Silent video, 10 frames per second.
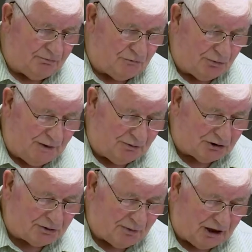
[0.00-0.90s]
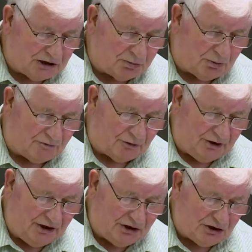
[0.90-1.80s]
to be responsible for
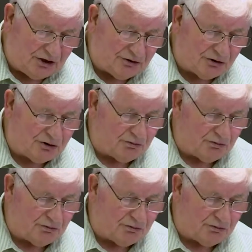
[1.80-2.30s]
each other's